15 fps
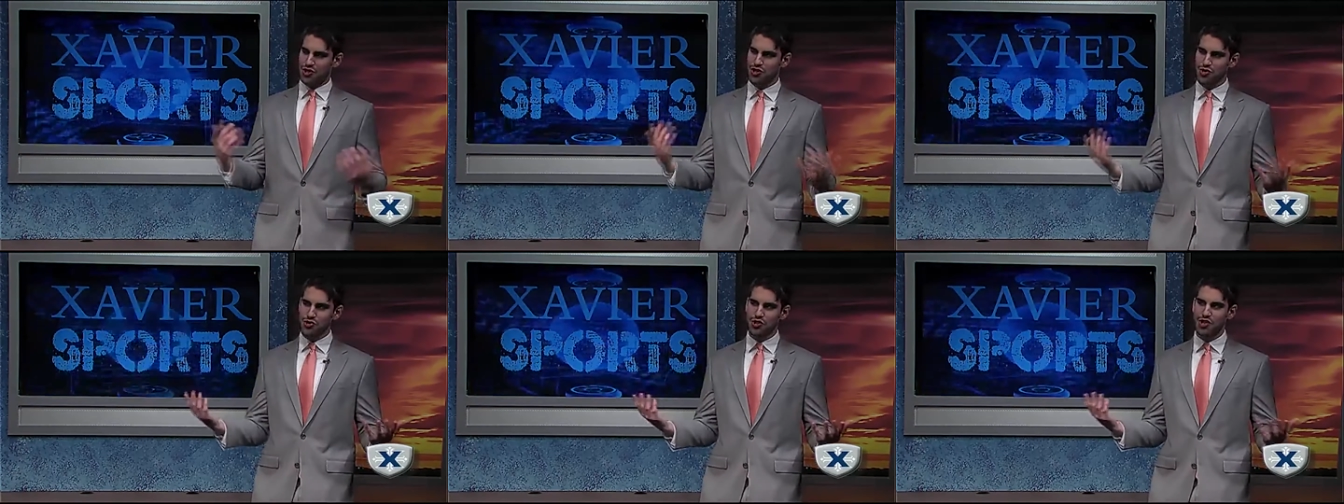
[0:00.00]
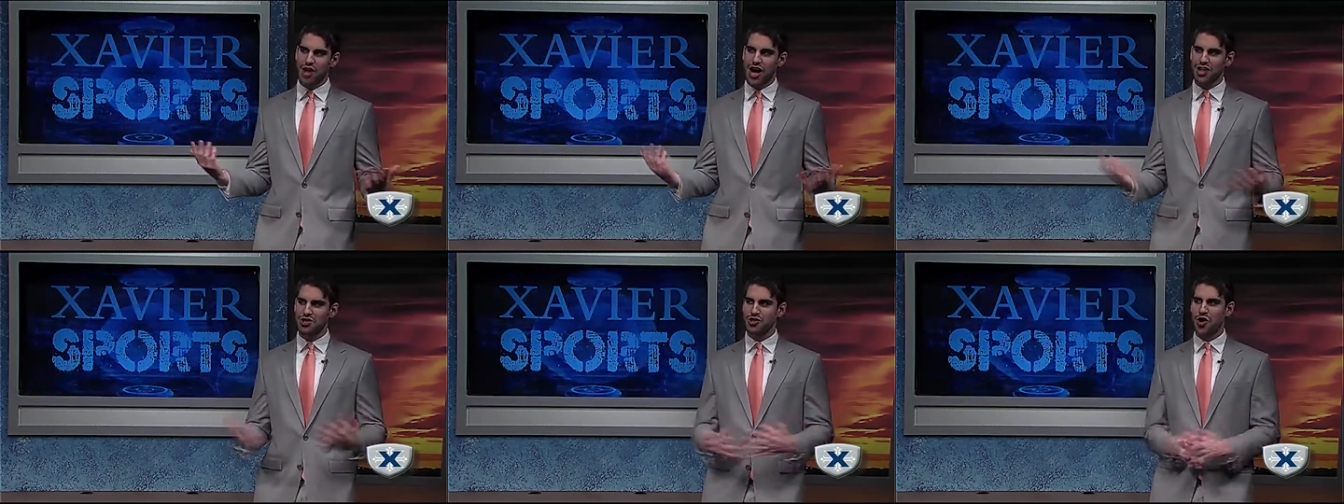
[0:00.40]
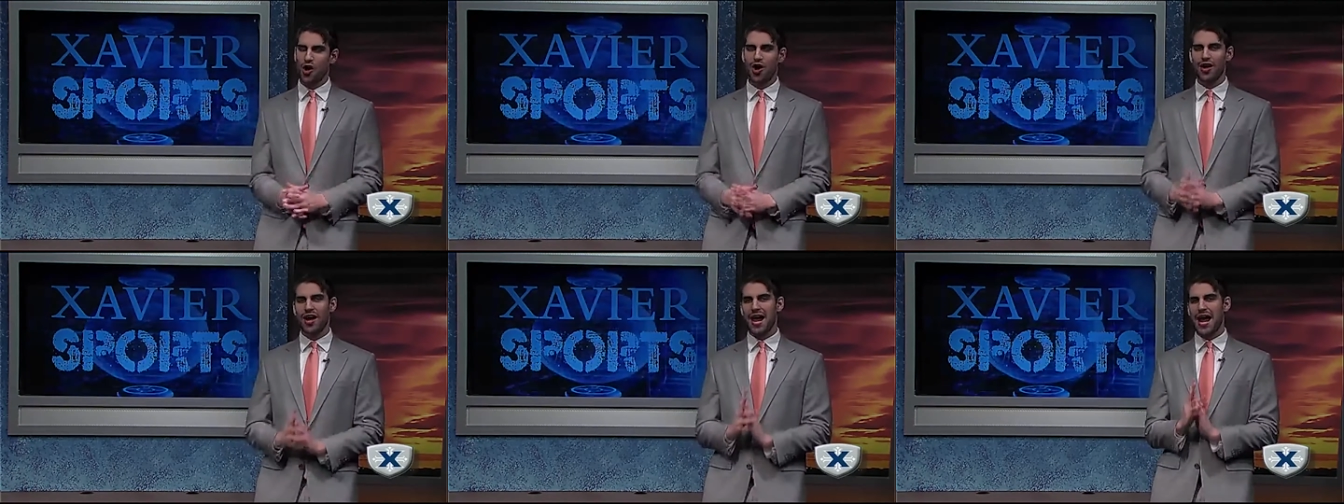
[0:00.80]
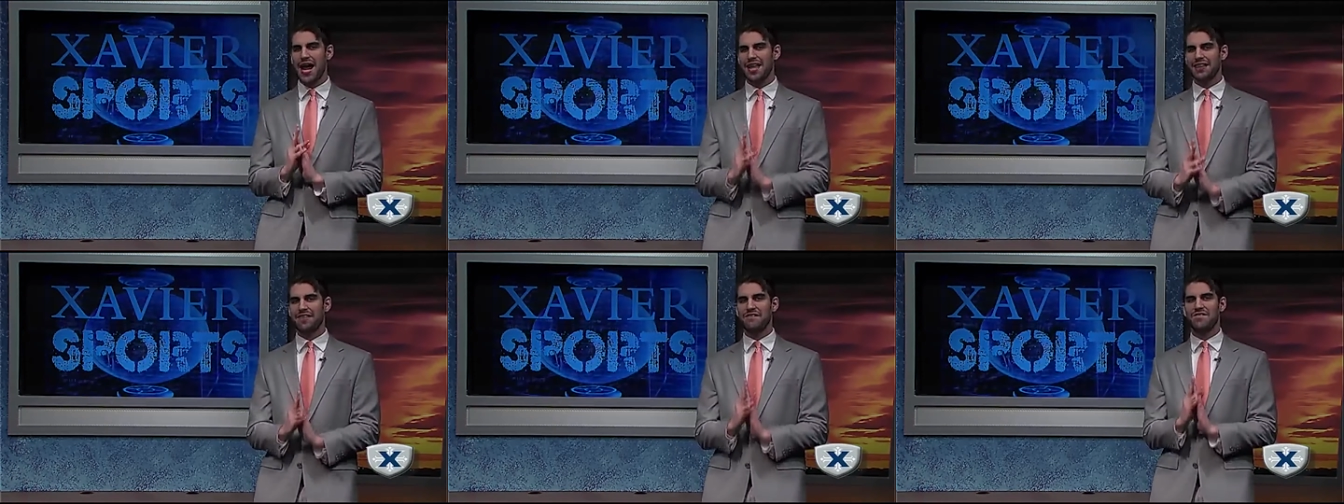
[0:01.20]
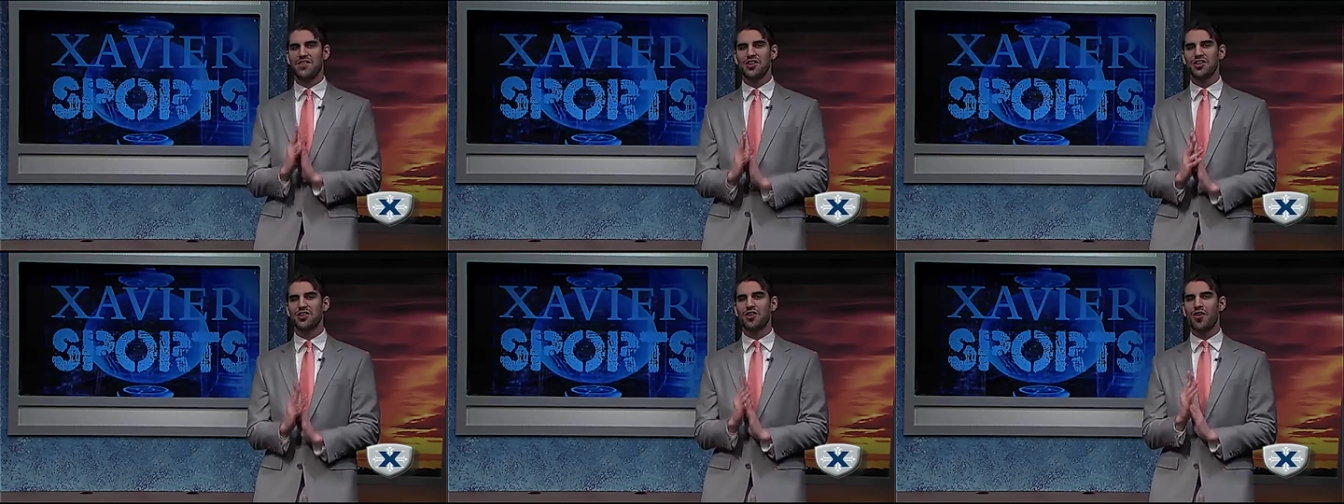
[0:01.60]
Cue Josh Hart and the
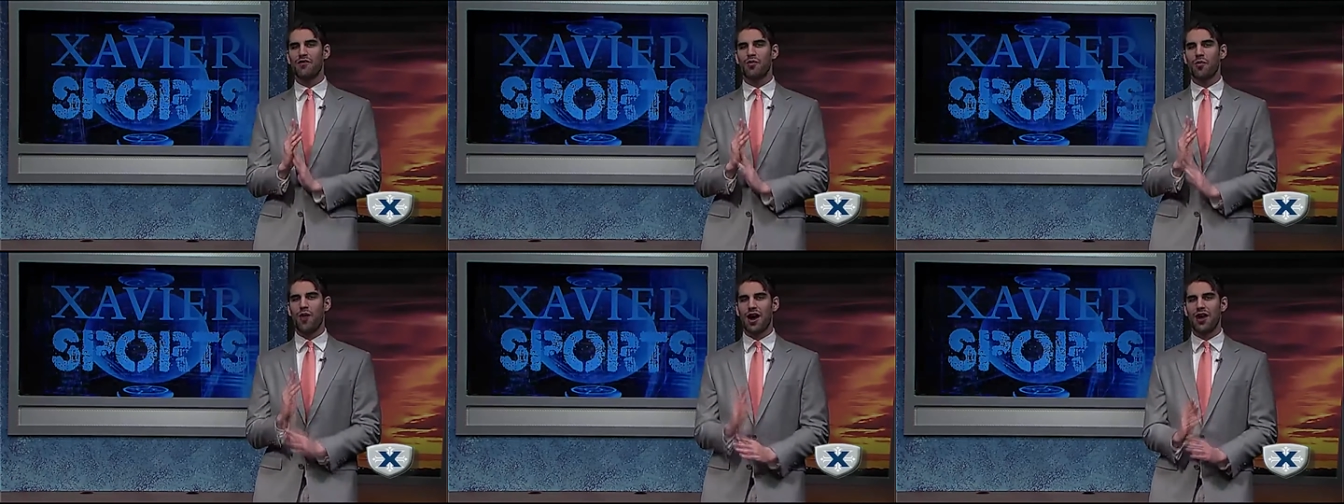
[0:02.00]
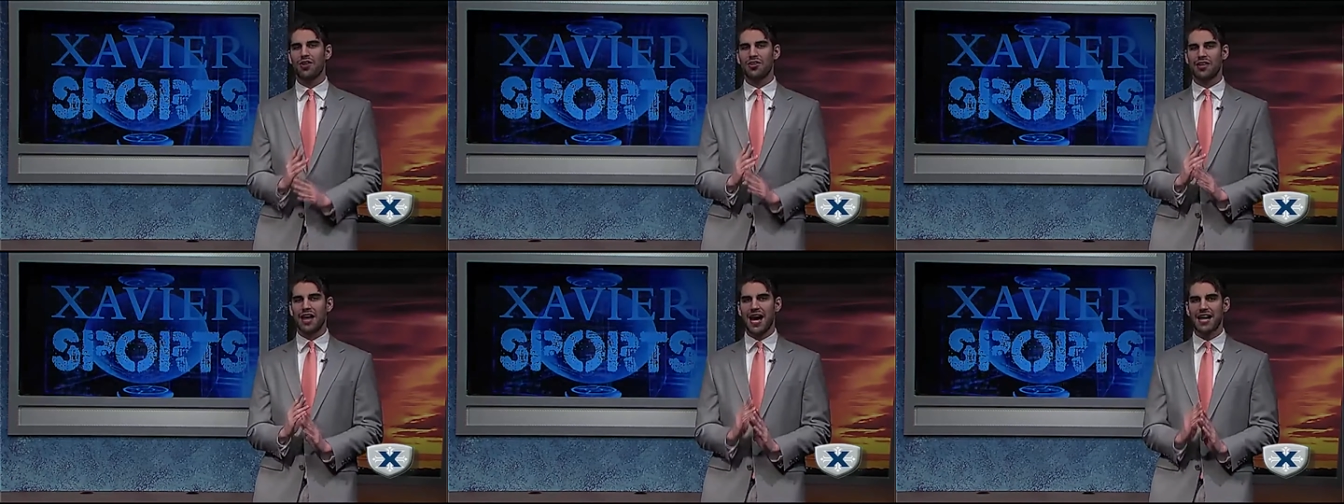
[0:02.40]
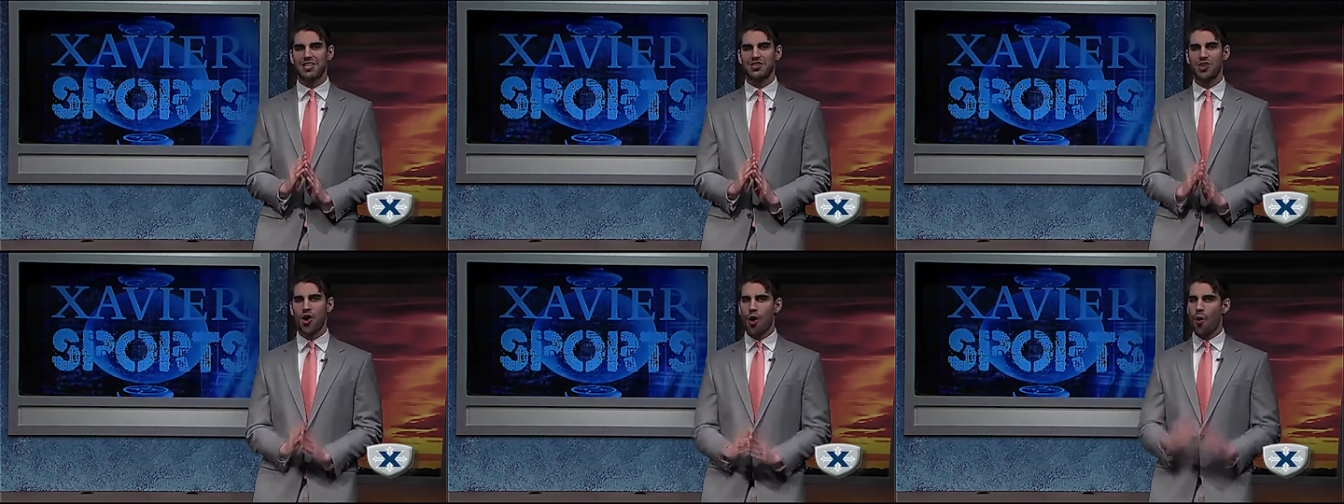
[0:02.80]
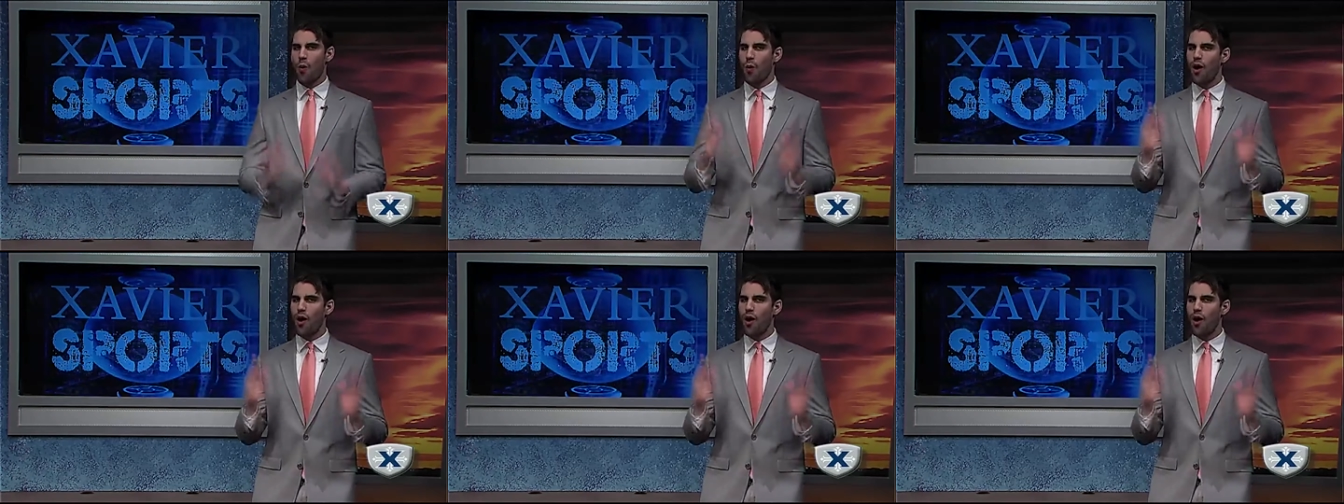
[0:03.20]
Villanova Wildcats.